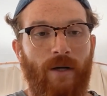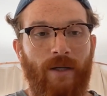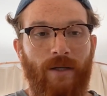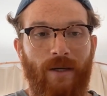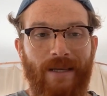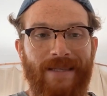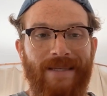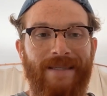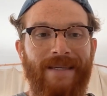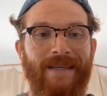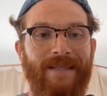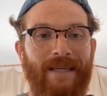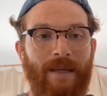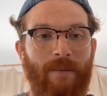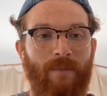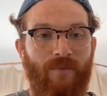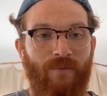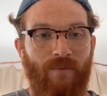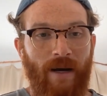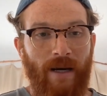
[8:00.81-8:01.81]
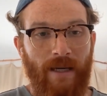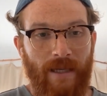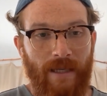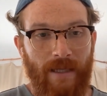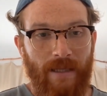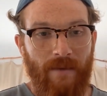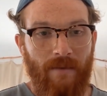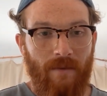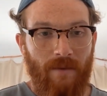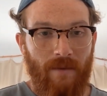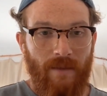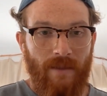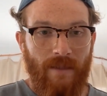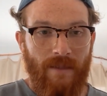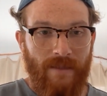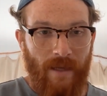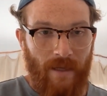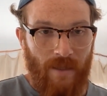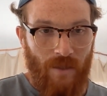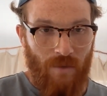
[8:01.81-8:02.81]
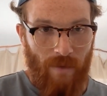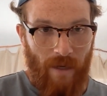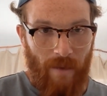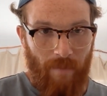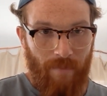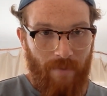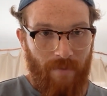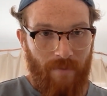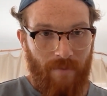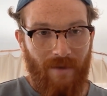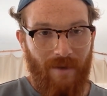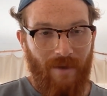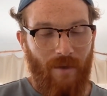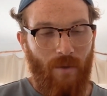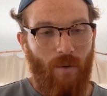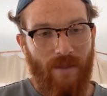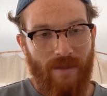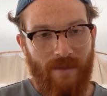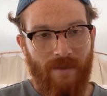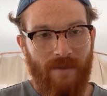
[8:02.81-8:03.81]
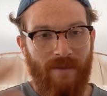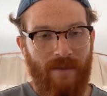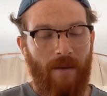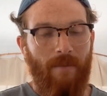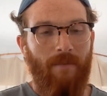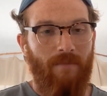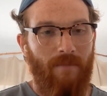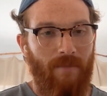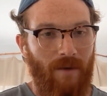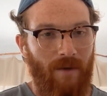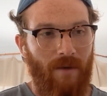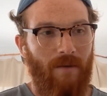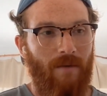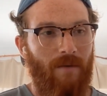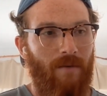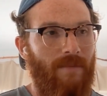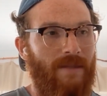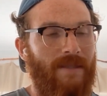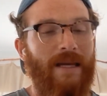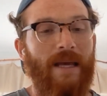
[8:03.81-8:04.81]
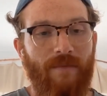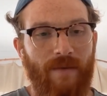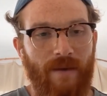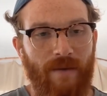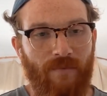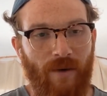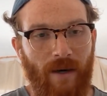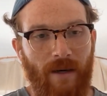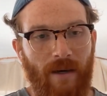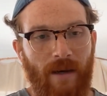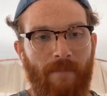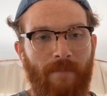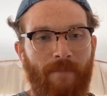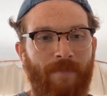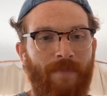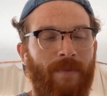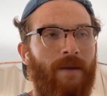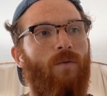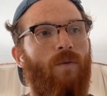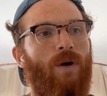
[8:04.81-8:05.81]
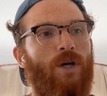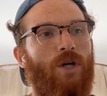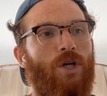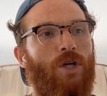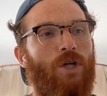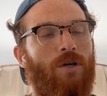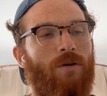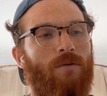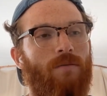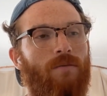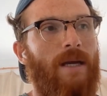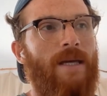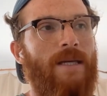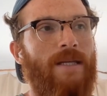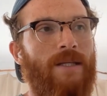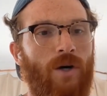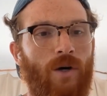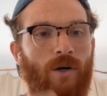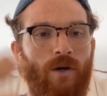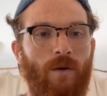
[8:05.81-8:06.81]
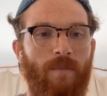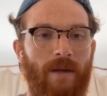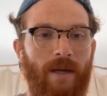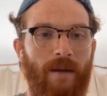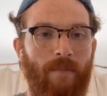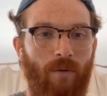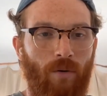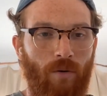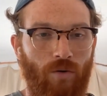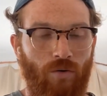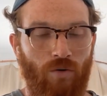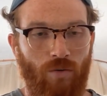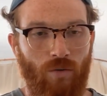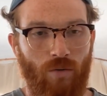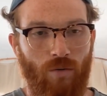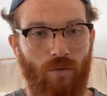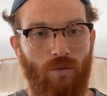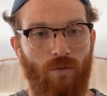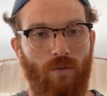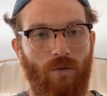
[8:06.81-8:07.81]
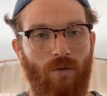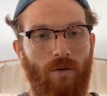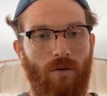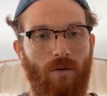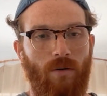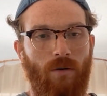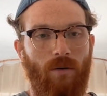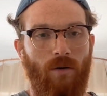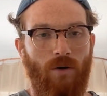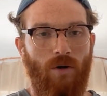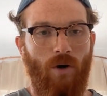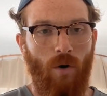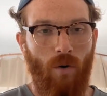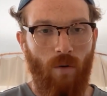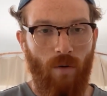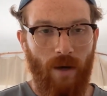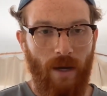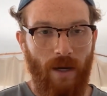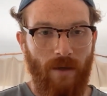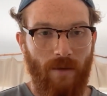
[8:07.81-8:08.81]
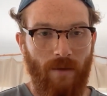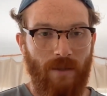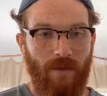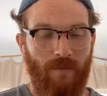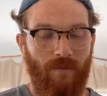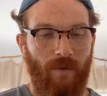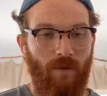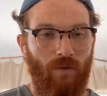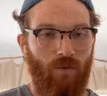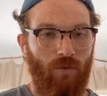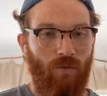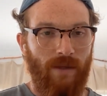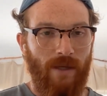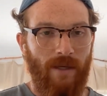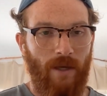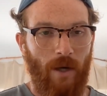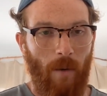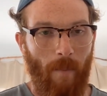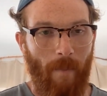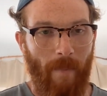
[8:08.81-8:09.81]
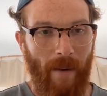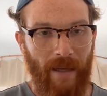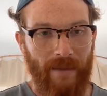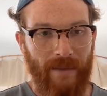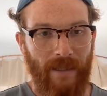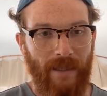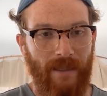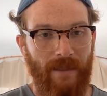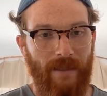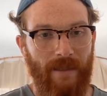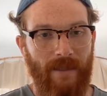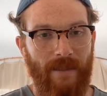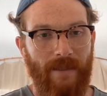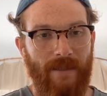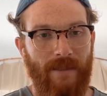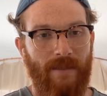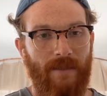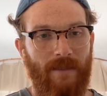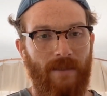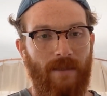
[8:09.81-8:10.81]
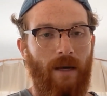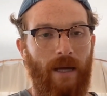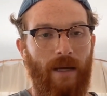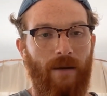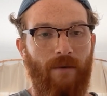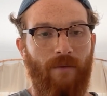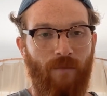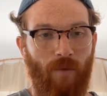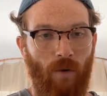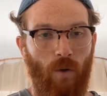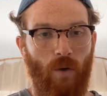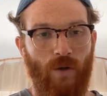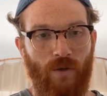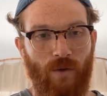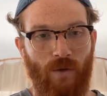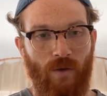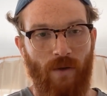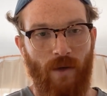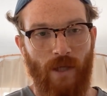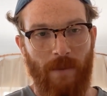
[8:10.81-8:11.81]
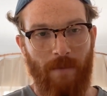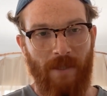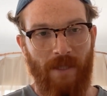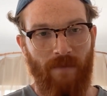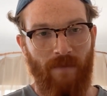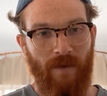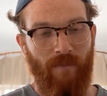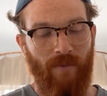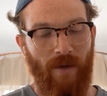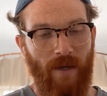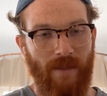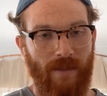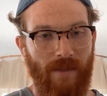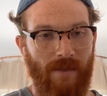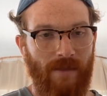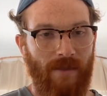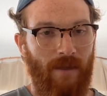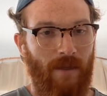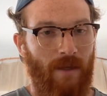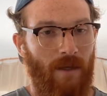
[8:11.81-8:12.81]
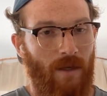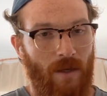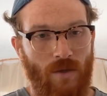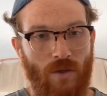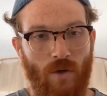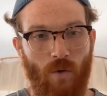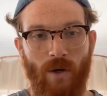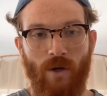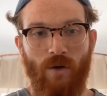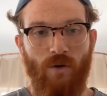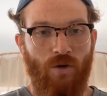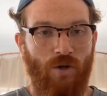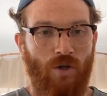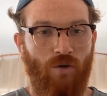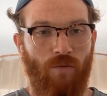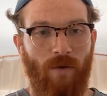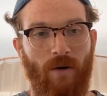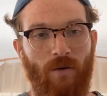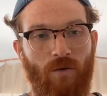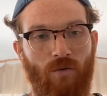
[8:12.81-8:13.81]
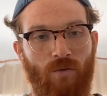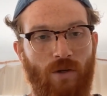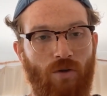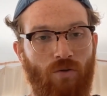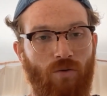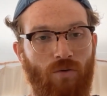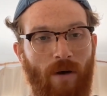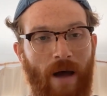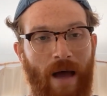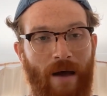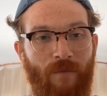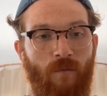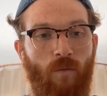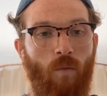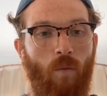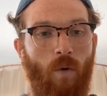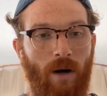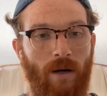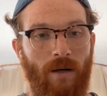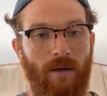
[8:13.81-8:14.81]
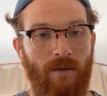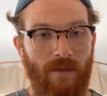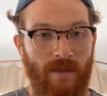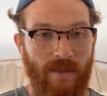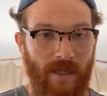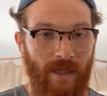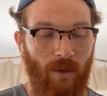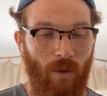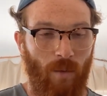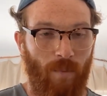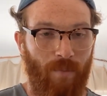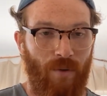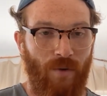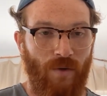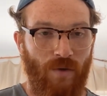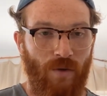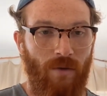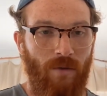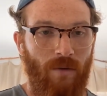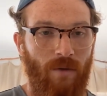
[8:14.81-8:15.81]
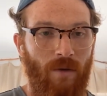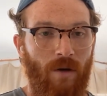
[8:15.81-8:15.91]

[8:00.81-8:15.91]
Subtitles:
call it a system-friendly sales rep or a system savvy friendly, which is going to be able to go in a different tools and compile that list and follow a specific process. So what you're just trying to do is to have one single person